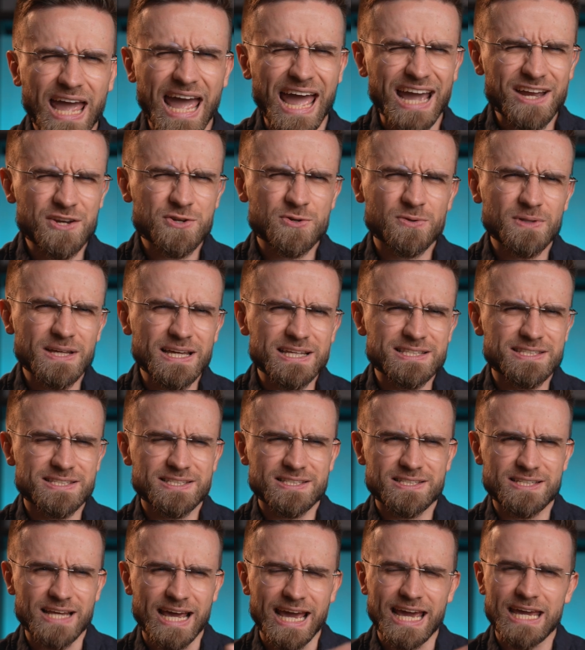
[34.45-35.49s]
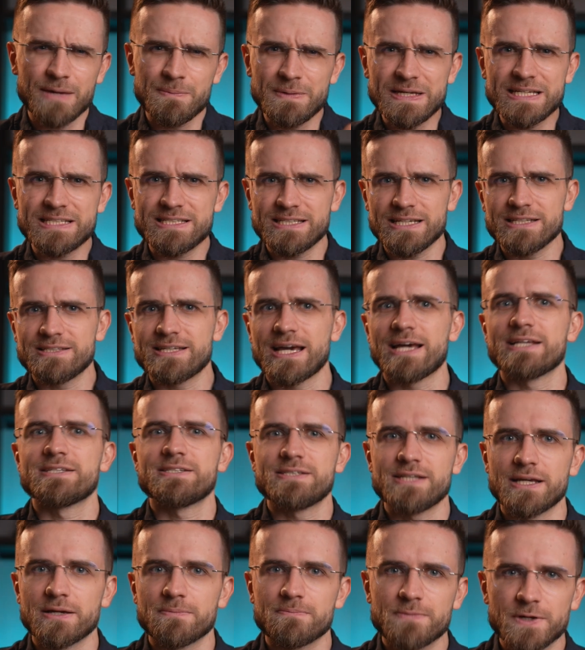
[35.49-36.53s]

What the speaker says: Actually, it's ABC testing,